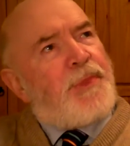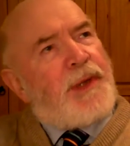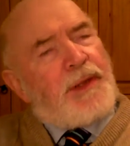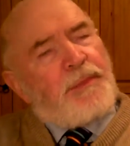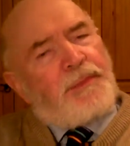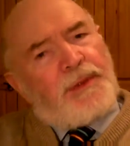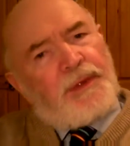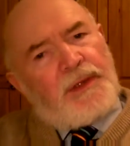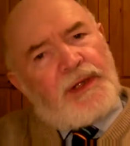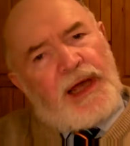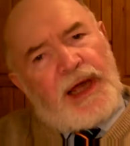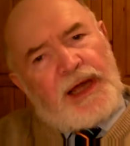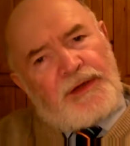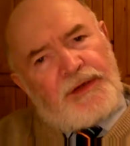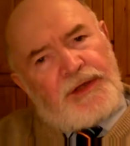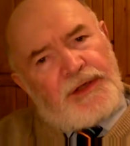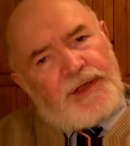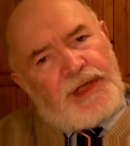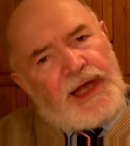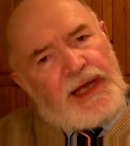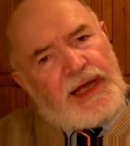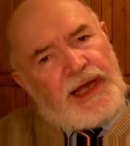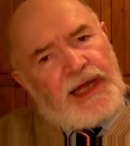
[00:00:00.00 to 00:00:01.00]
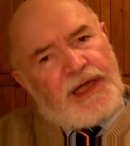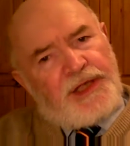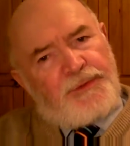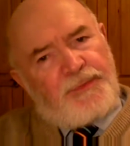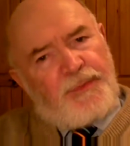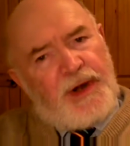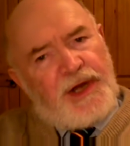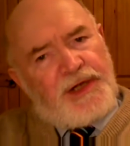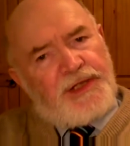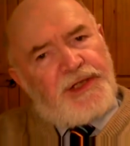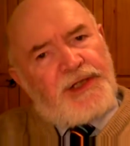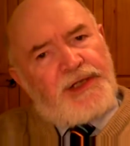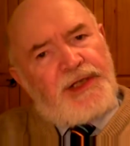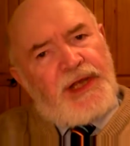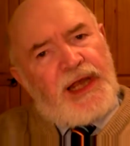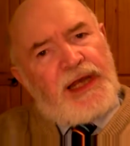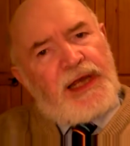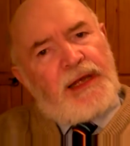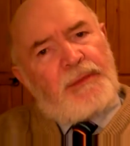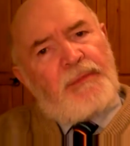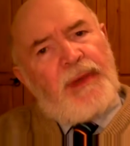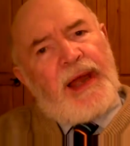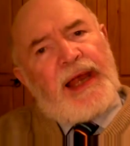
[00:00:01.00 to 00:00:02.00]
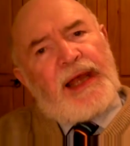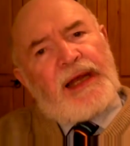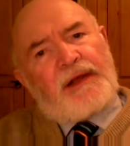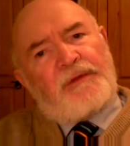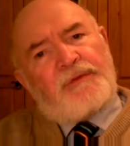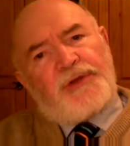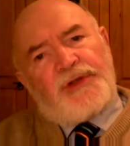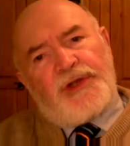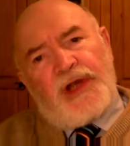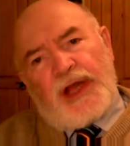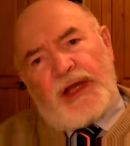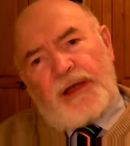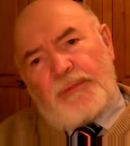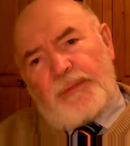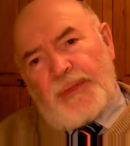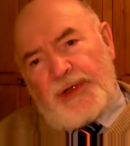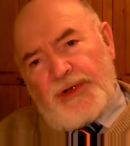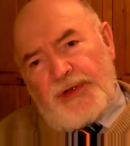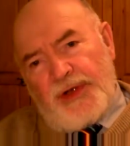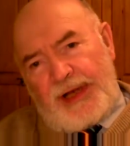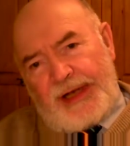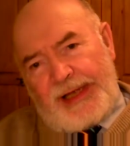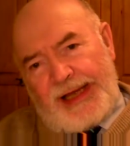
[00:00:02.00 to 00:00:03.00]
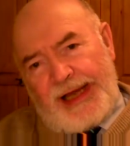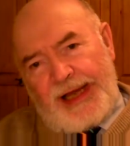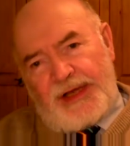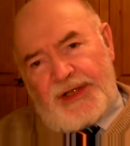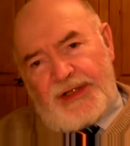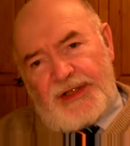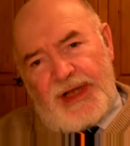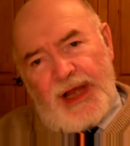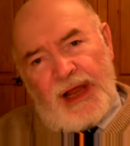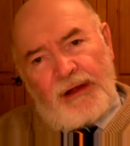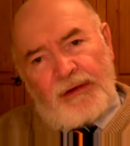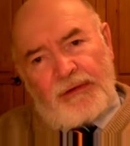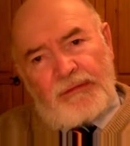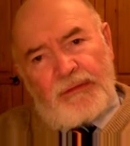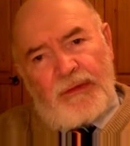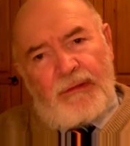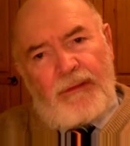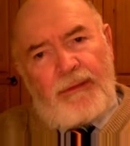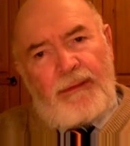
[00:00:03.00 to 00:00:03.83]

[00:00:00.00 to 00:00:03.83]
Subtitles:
people like the Daily Express and Daily Mail have been trying to get us out.